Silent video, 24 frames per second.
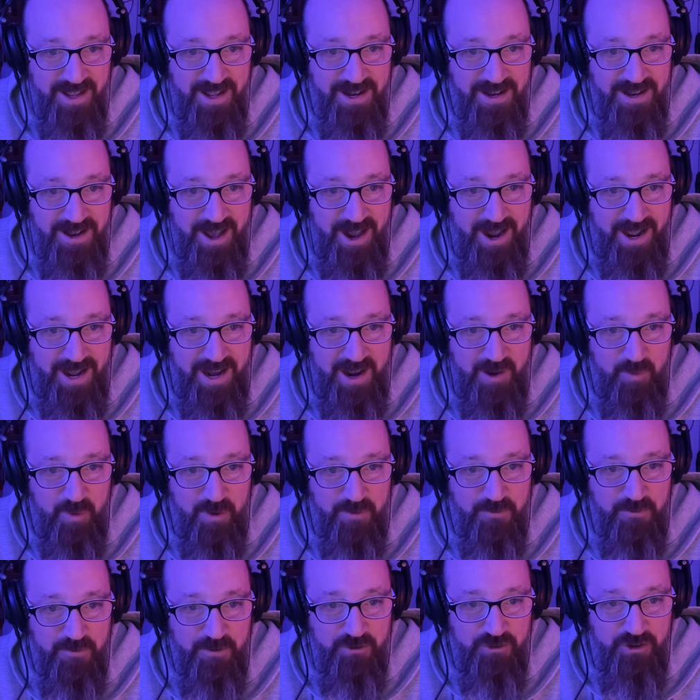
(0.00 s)
at night I
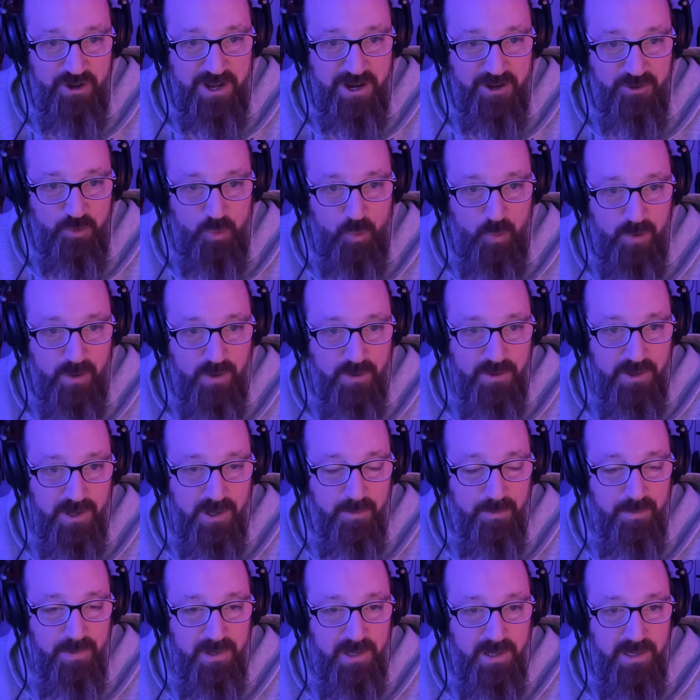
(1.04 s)
worked for a janitorial
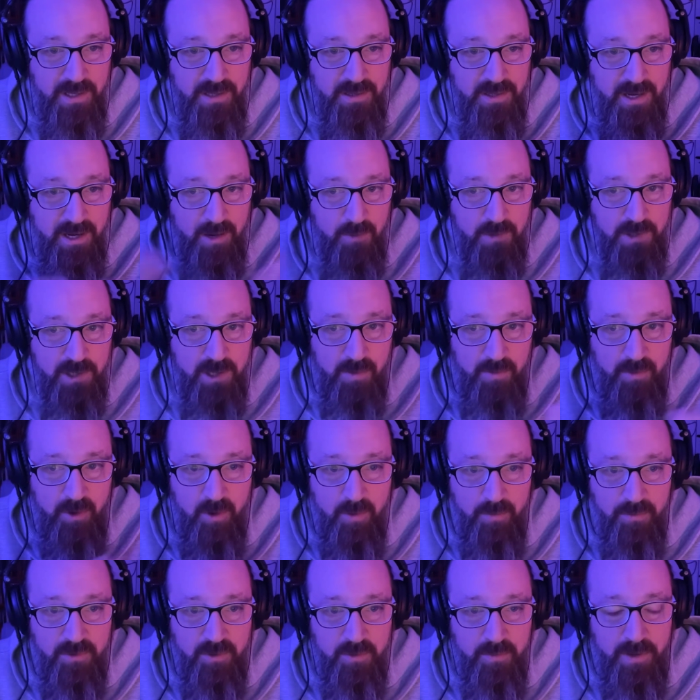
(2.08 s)
company. And then I would come
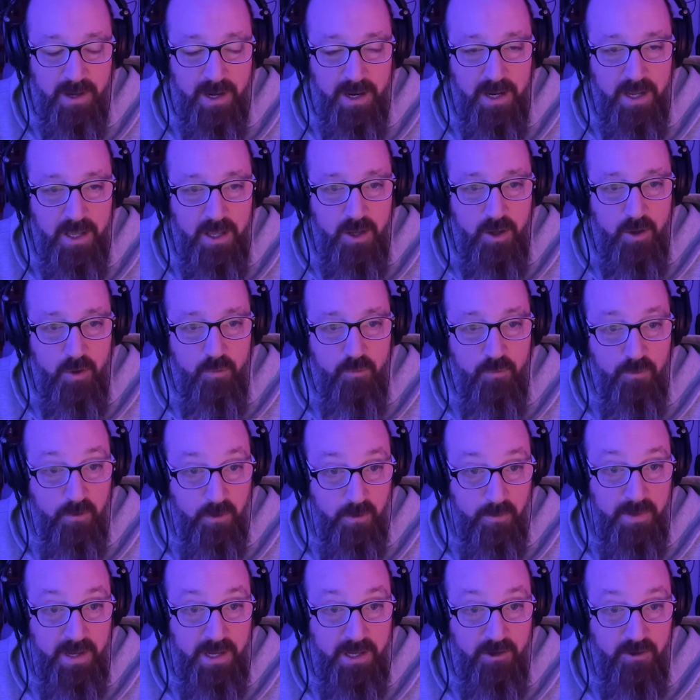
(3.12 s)
home to my
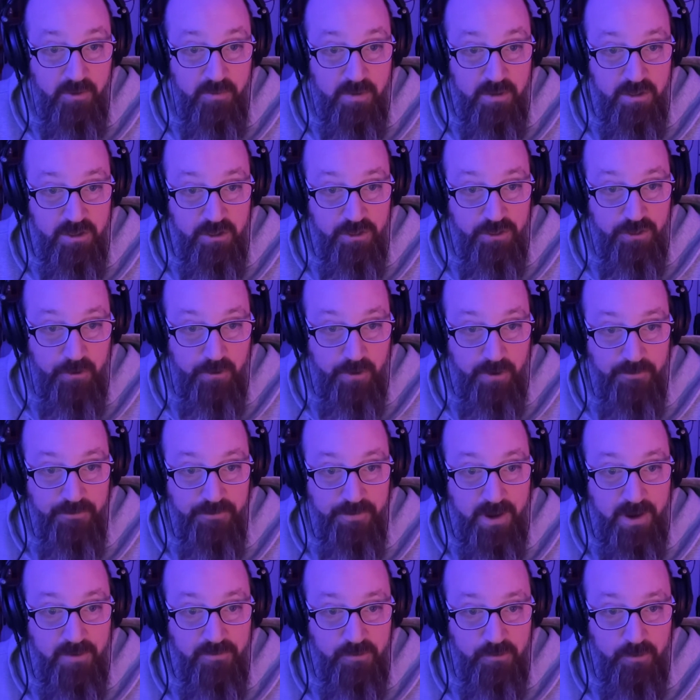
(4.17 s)
roommate, who was a
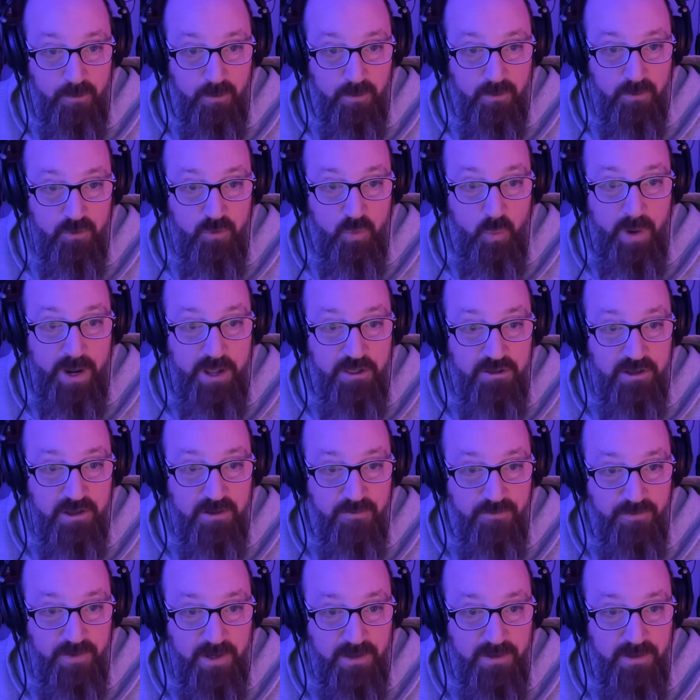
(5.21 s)
thirty-five-year-old, twice
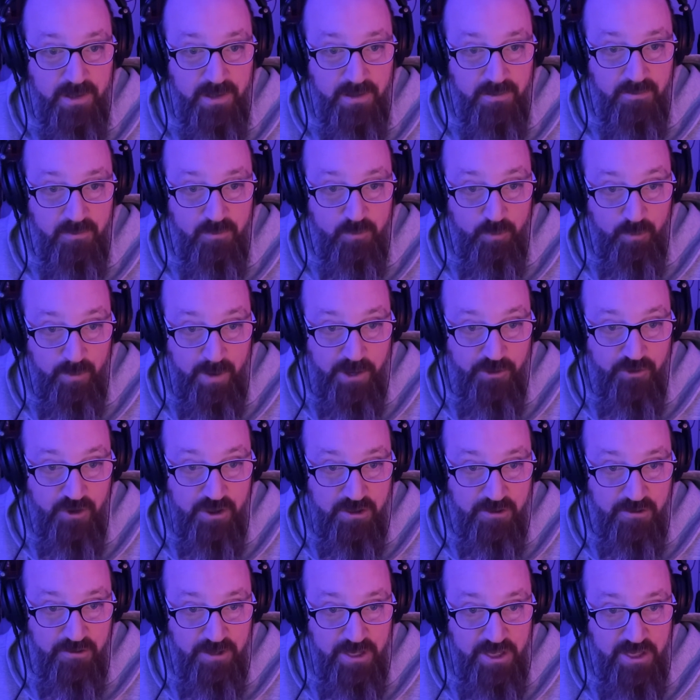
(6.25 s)
convicted,
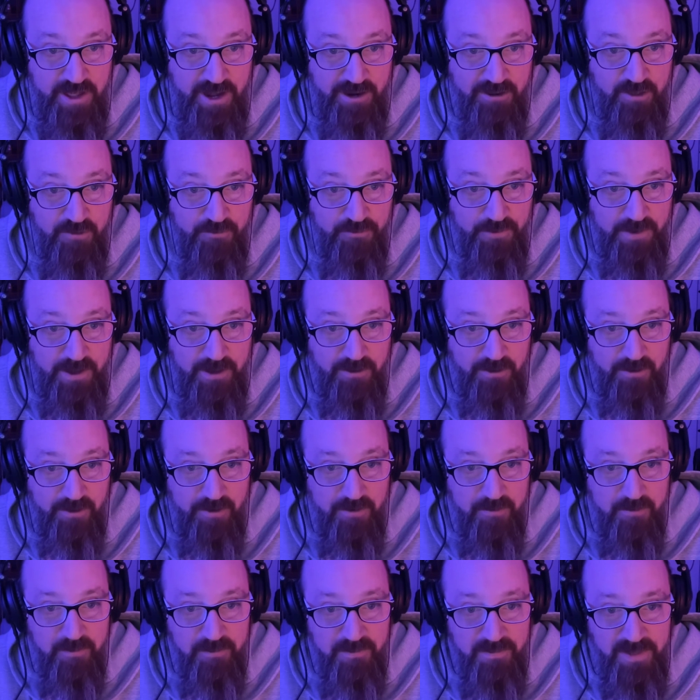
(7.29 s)
registered sex
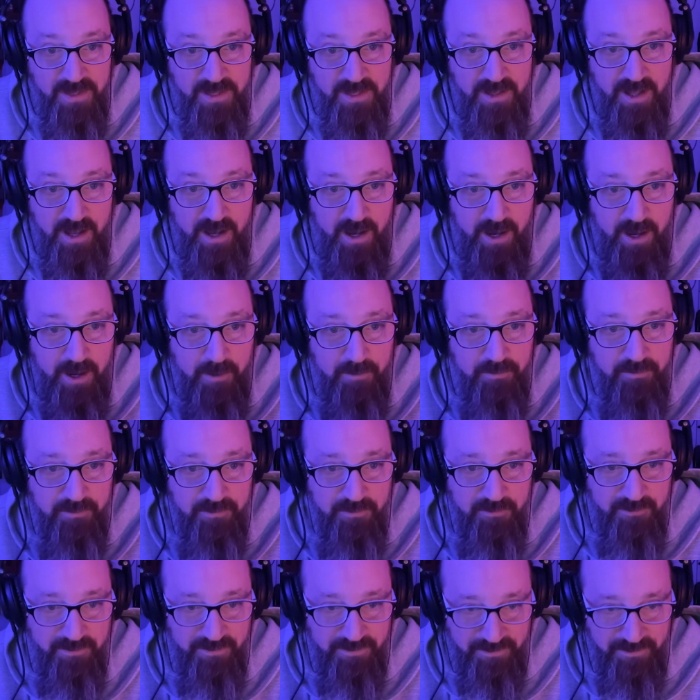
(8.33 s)
offender. Um,